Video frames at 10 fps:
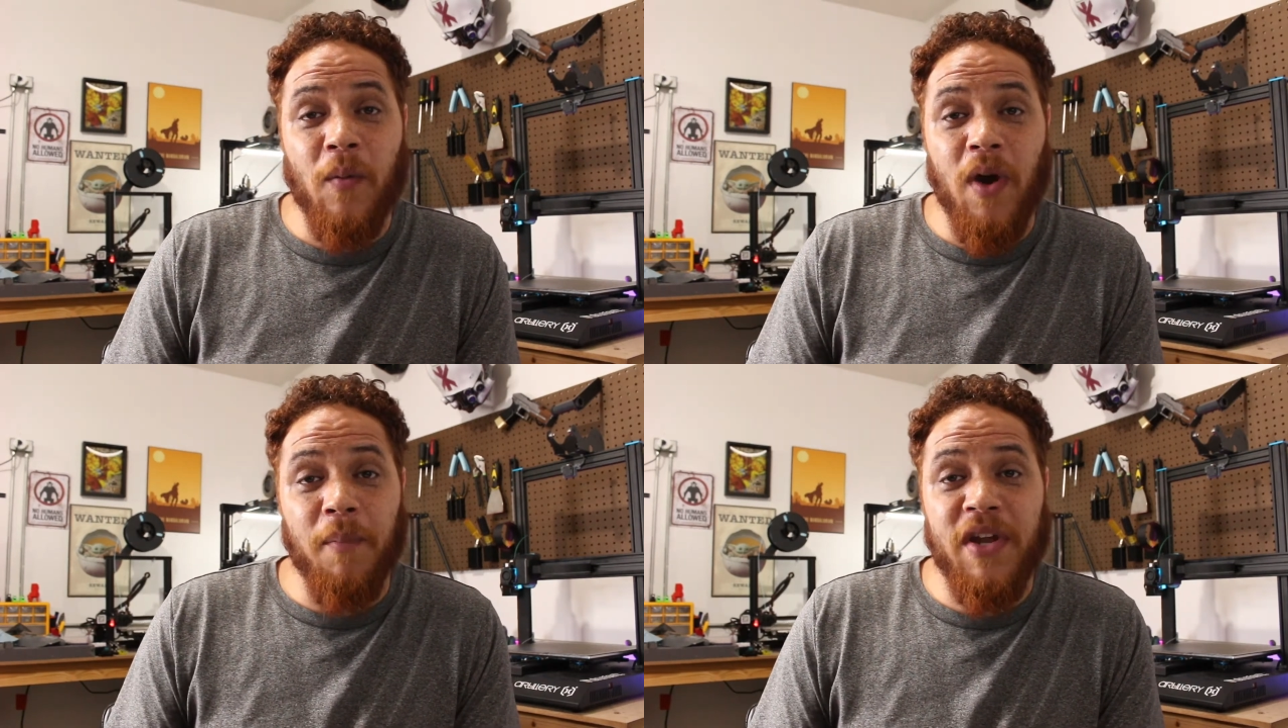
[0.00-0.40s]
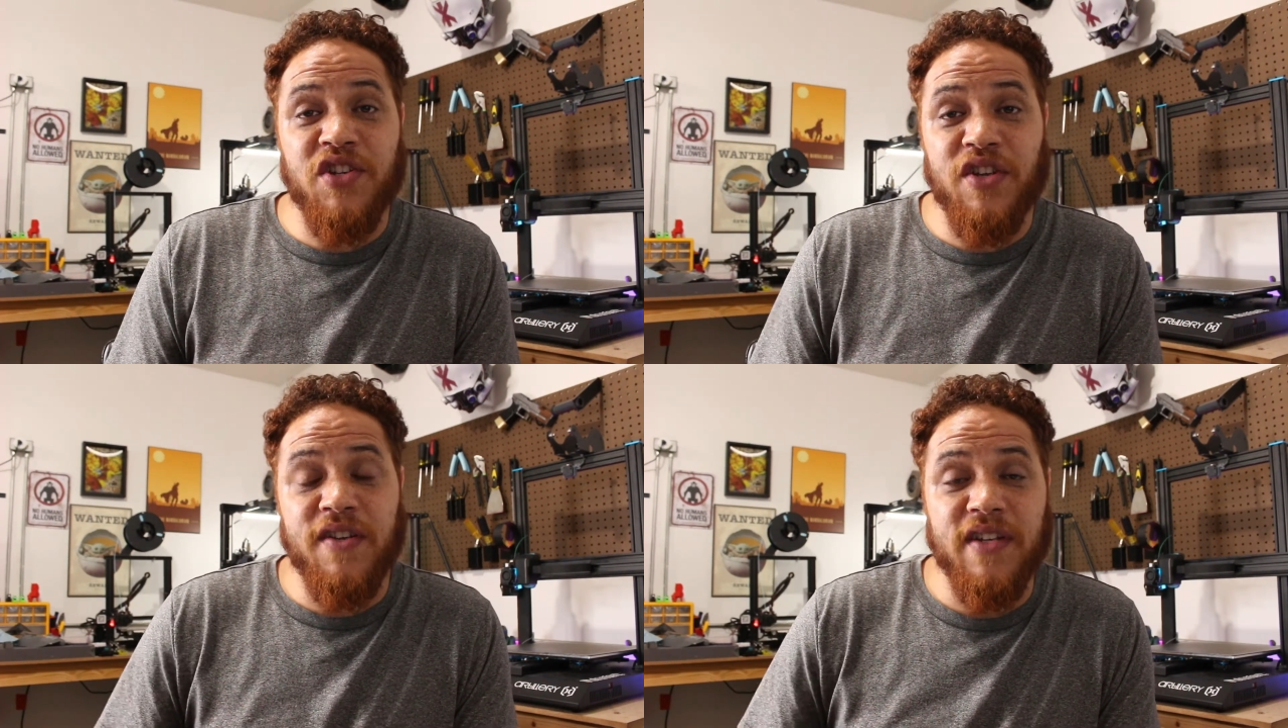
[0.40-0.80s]

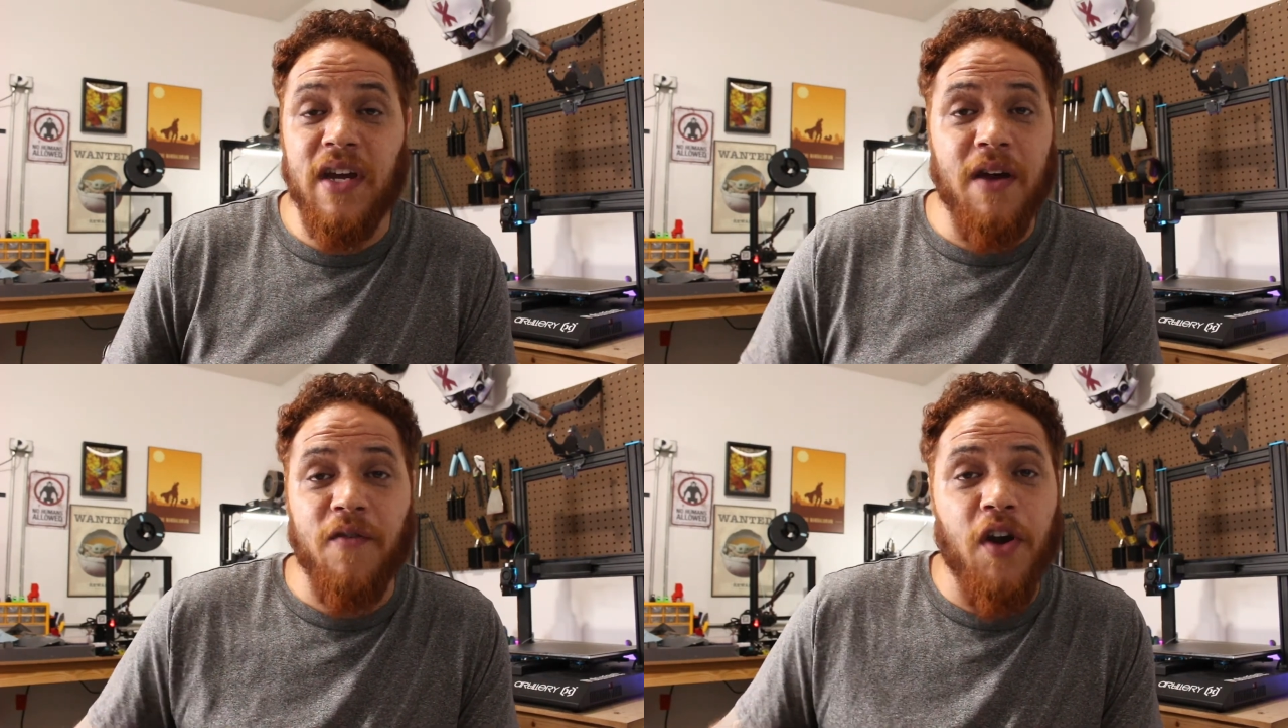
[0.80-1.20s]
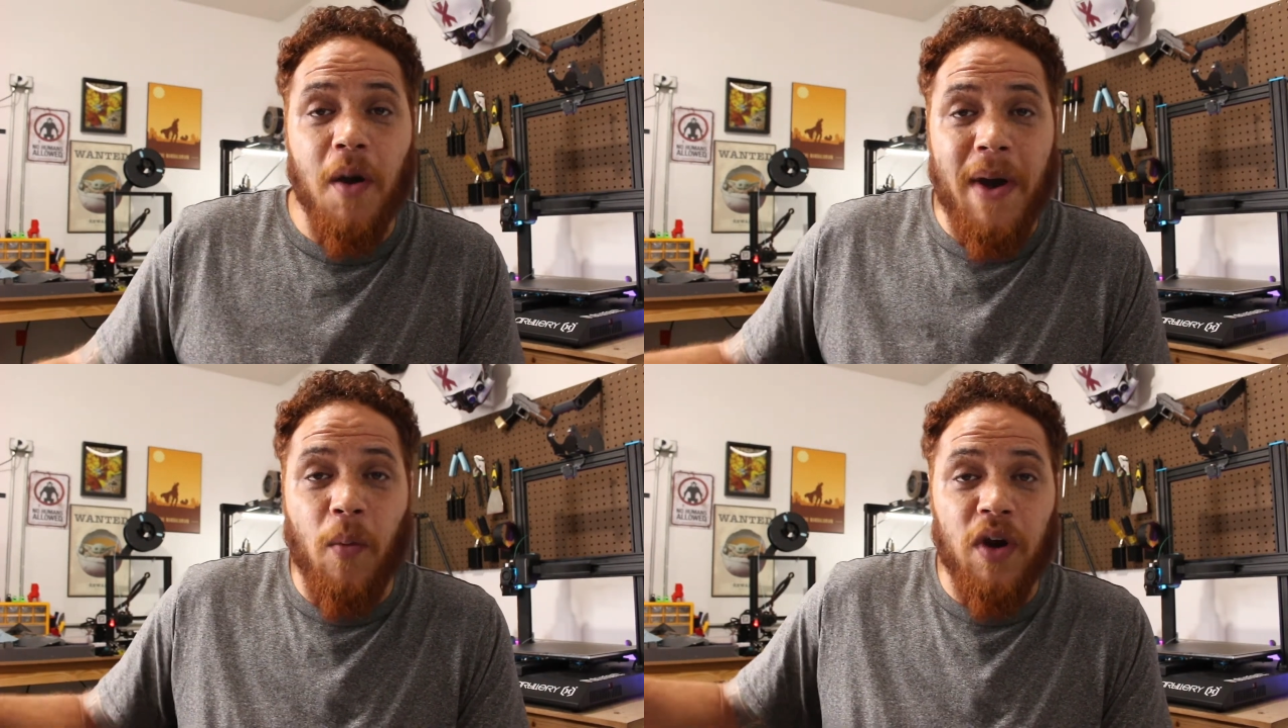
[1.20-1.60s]
workbenches and covering
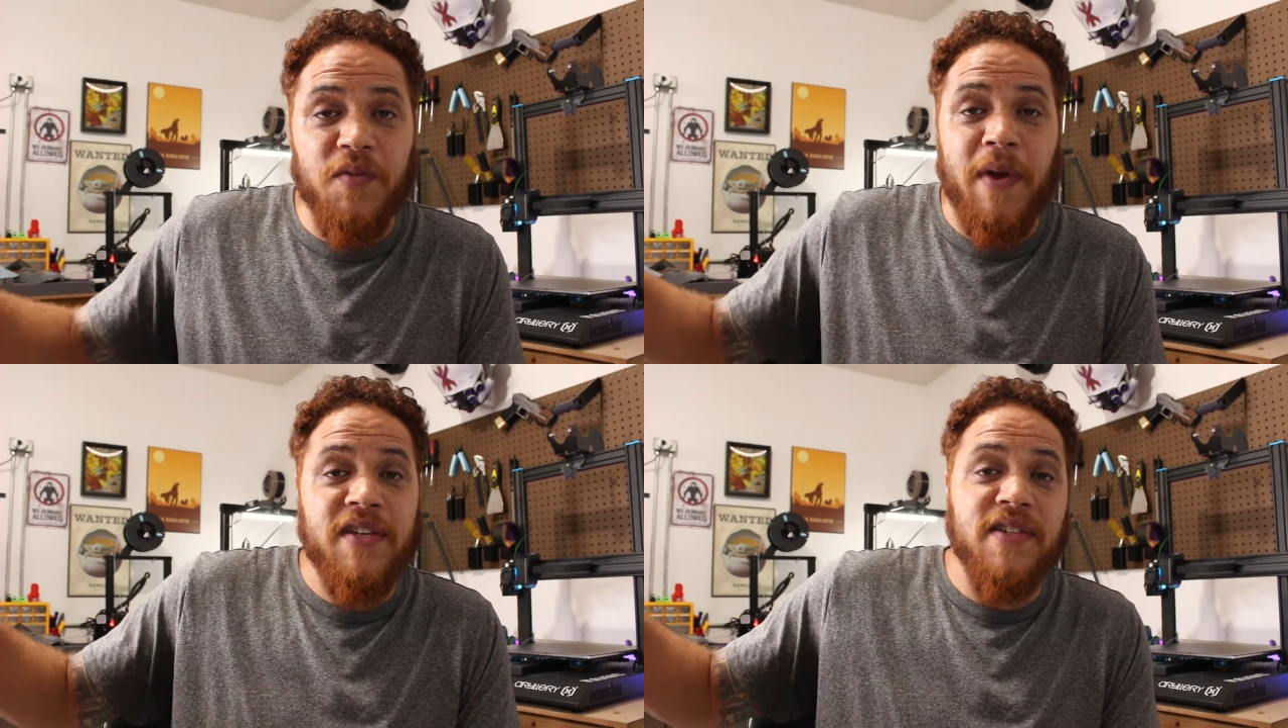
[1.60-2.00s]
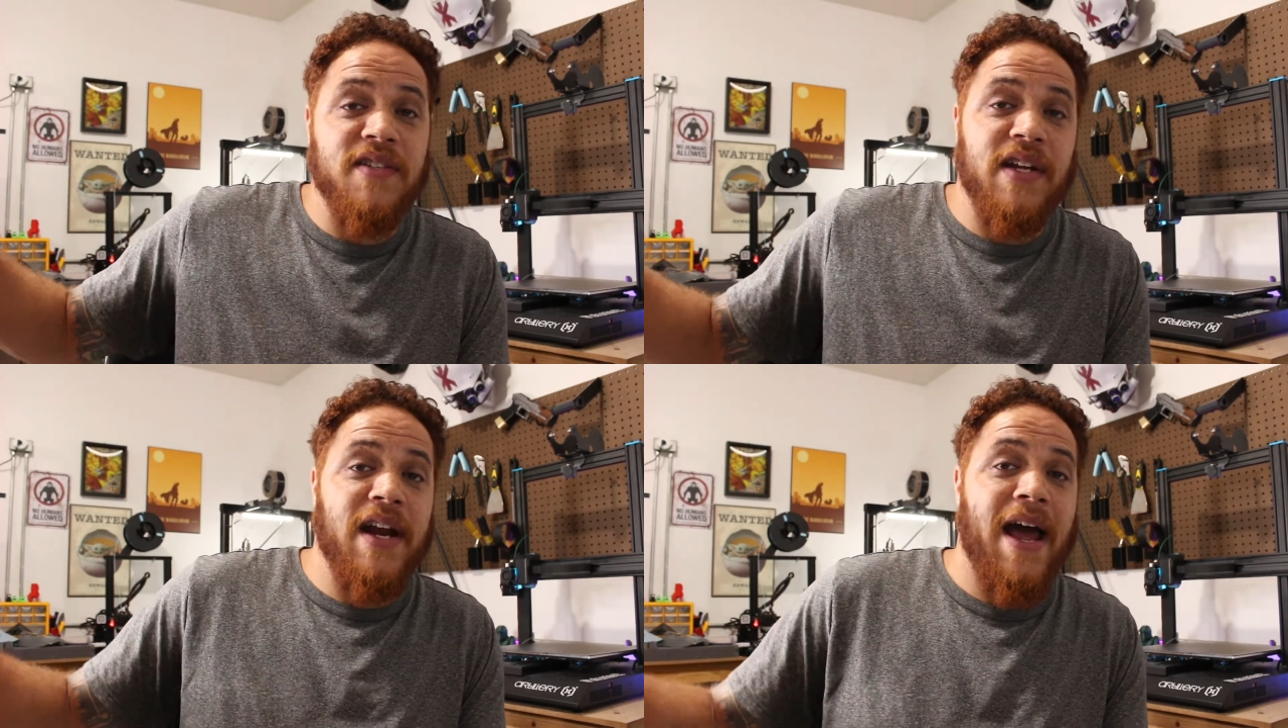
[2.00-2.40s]
all my
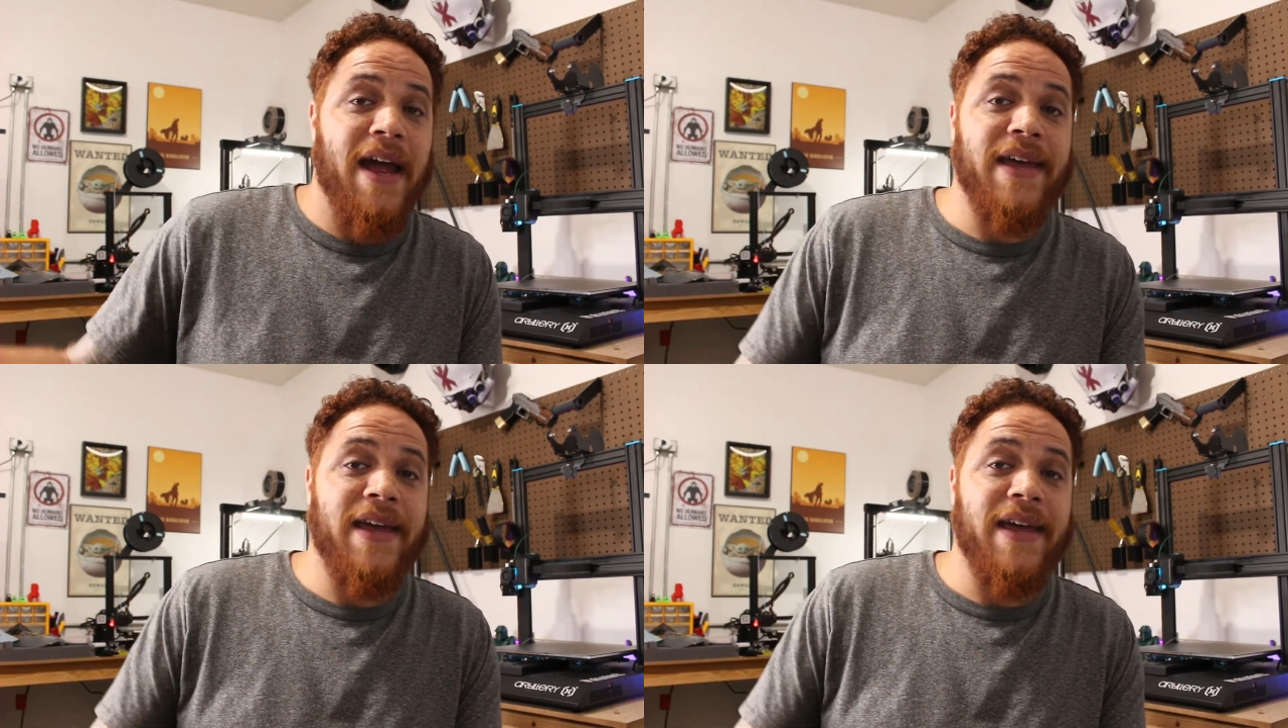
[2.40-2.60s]
workspaces than I